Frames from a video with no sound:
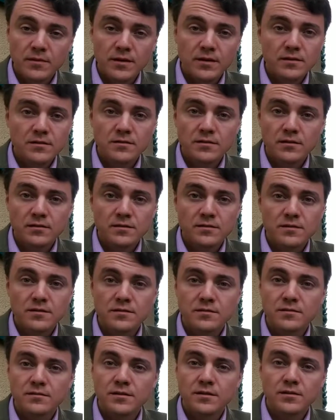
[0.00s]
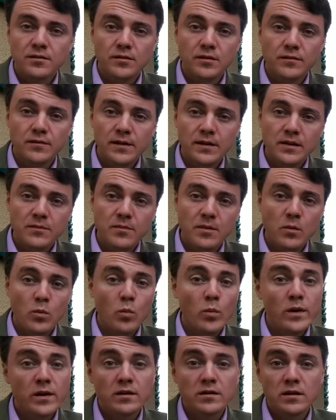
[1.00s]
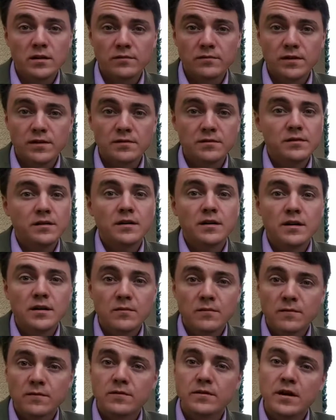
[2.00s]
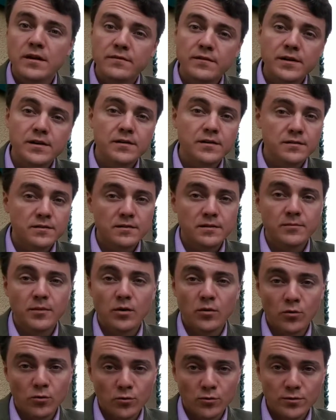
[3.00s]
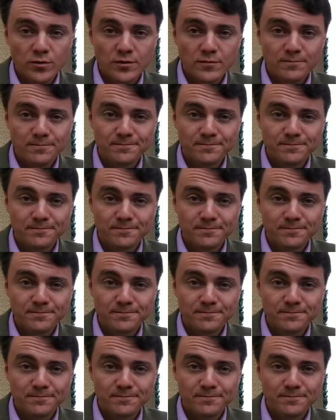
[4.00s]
it is not necessary to develop the wheel every time for every customer order.